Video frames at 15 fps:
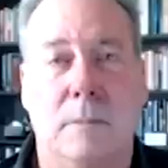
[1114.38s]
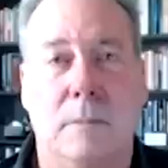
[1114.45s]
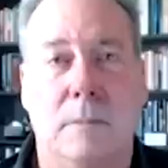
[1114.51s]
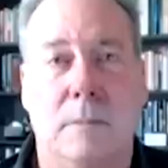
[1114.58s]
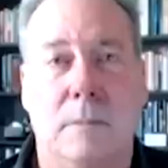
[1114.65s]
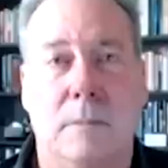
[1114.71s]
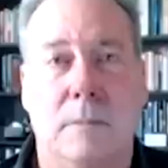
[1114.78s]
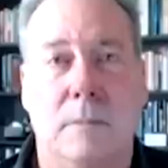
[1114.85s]

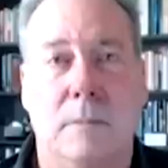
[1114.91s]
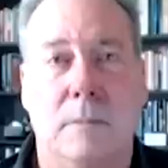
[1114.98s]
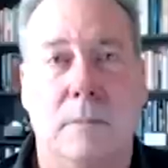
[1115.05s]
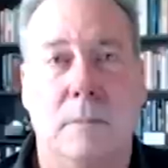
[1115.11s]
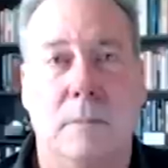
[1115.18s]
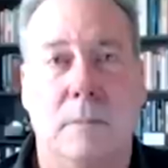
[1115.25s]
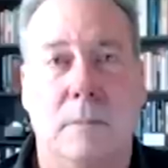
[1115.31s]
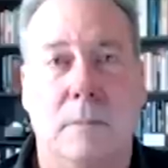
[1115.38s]

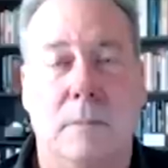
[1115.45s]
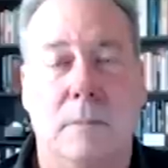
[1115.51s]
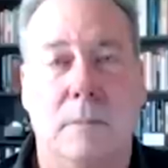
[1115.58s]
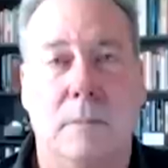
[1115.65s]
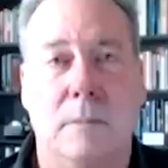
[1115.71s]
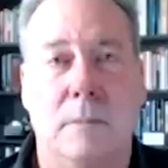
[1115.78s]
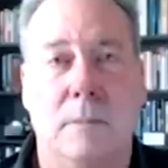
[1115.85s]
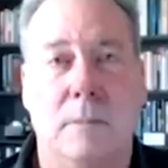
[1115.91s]

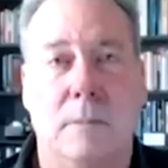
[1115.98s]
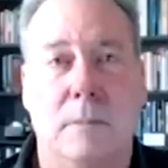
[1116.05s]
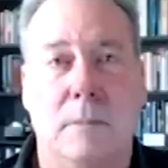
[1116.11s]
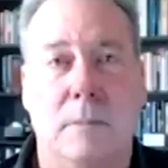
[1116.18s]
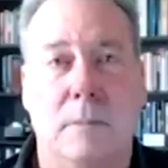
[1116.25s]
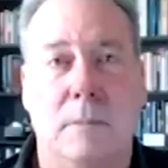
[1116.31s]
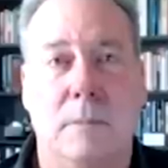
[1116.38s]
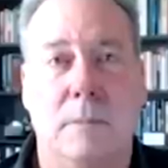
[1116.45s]

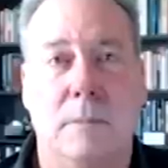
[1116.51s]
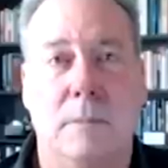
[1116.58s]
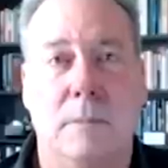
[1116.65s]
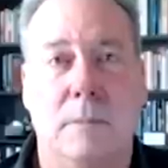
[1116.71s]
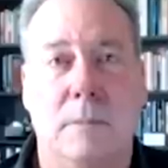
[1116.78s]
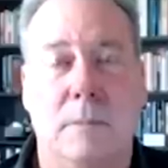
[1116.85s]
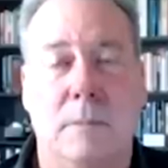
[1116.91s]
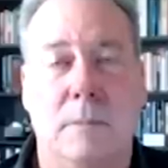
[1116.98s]

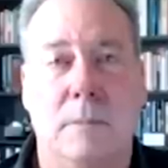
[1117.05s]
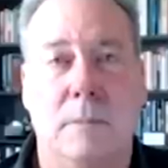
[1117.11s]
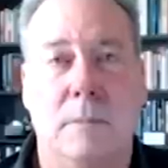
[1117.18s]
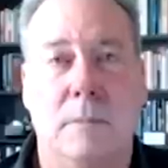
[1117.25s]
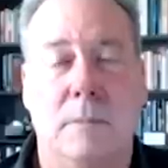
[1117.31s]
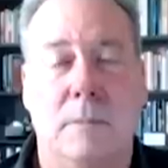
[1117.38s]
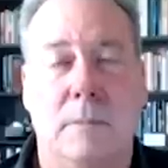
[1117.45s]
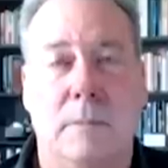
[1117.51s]

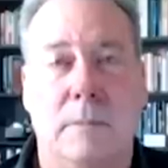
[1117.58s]
[no speech]